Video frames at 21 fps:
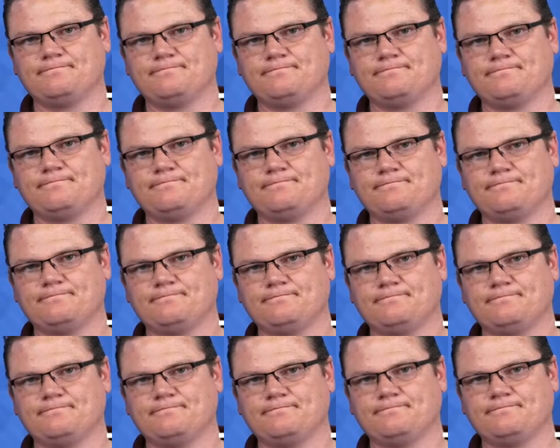
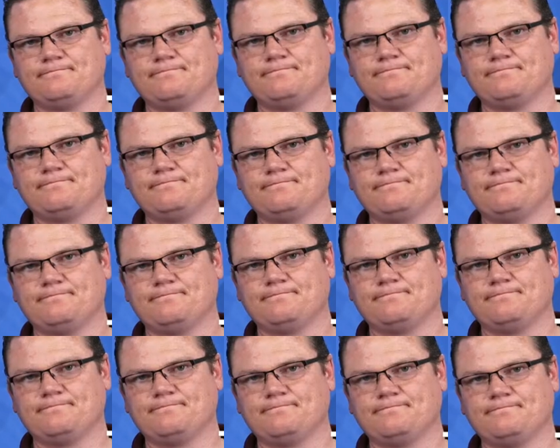
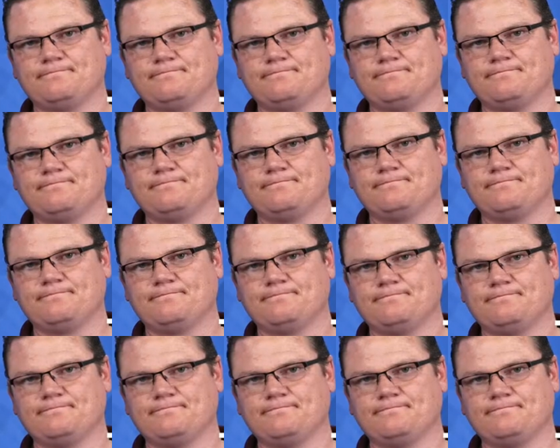
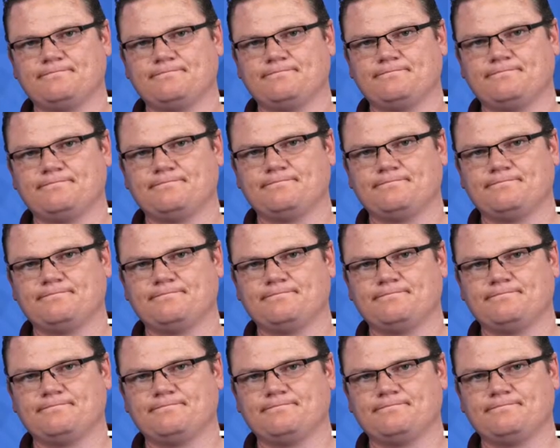[no speech]